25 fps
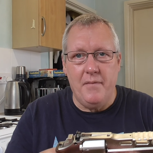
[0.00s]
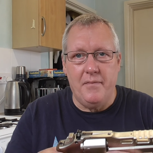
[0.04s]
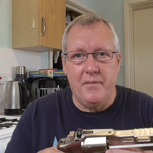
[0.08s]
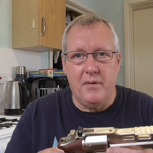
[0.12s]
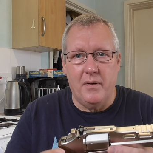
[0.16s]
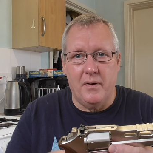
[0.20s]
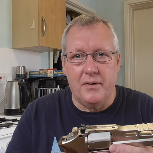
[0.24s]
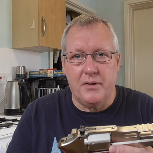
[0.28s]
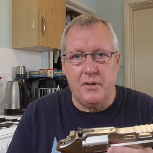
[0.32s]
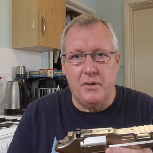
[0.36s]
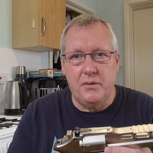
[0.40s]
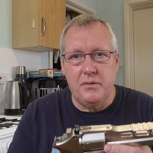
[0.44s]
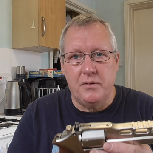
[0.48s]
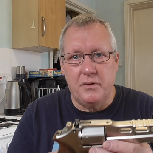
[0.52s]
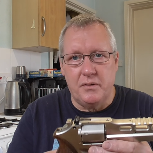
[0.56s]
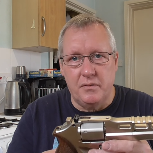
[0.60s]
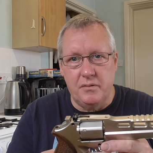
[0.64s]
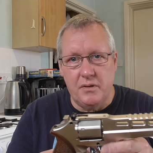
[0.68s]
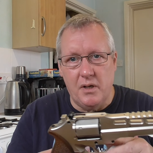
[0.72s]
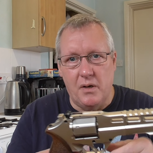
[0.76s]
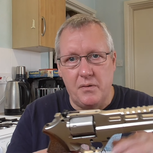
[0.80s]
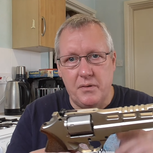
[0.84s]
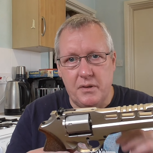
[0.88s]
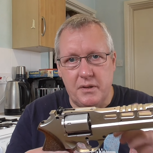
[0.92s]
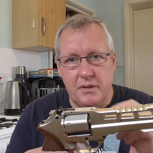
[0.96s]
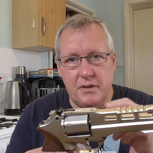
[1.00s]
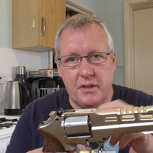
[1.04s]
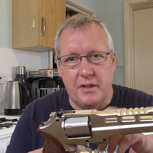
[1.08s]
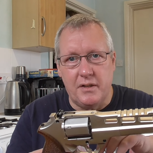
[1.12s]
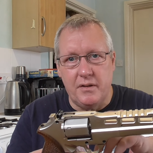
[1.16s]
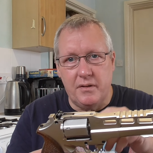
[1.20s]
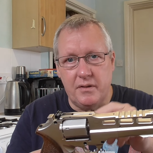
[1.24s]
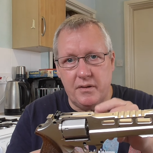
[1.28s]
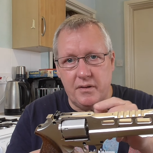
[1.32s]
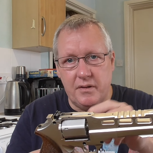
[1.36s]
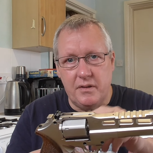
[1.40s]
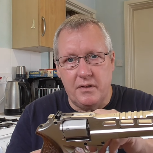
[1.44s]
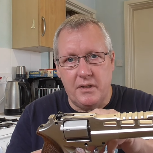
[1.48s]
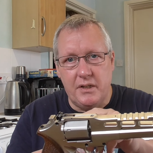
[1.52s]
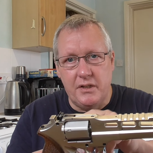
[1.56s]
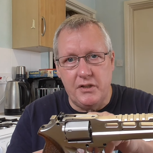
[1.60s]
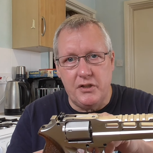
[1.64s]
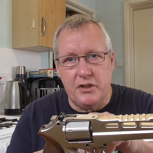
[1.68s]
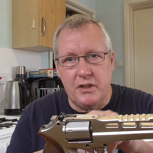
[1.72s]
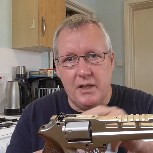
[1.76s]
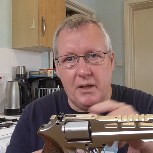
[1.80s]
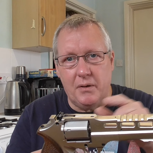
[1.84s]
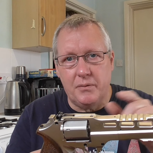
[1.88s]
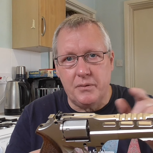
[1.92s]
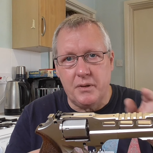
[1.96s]
if I do notice that these
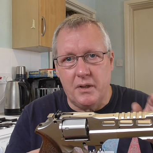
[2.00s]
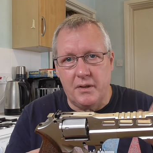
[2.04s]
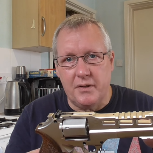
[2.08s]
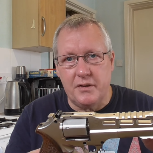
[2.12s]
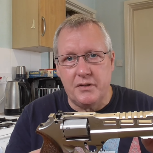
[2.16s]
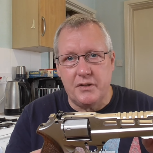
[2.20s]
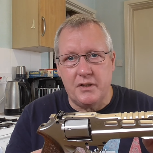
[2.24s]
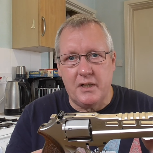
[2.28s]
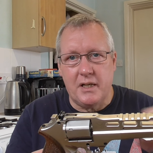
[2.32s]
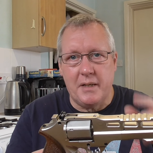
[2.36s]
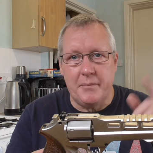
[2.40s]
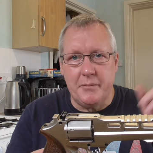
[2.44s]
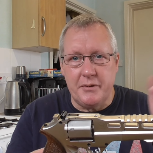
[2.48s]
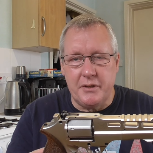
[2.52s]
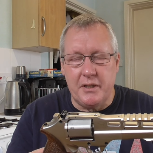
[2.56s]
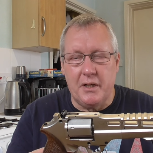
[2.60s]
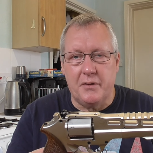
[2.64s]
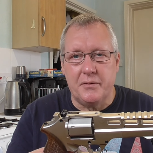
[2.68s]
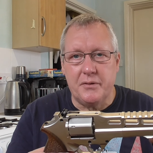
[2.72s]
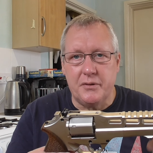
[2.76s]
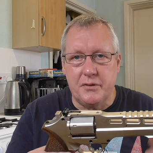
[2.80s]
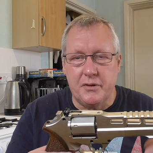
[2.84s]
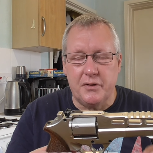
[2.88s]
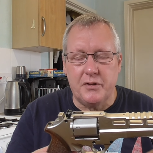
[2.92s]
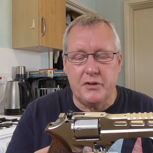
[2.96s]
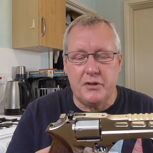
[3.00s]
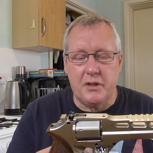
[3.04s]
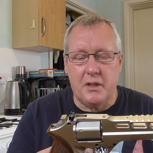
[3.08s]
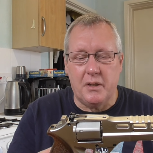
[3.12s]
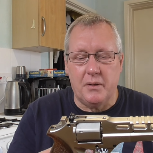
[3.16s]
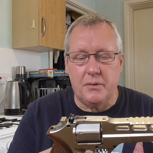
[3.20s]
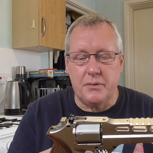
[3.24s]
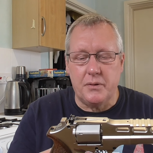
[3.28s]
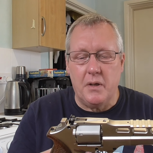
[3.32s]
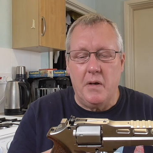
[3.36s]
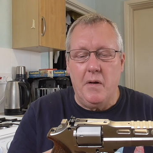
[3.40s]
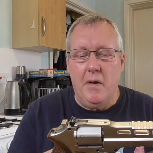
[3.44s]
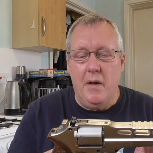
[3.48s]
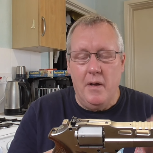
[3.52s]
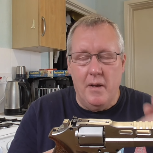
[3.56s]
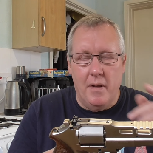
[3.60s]
shelves are the same shelves as other shelves,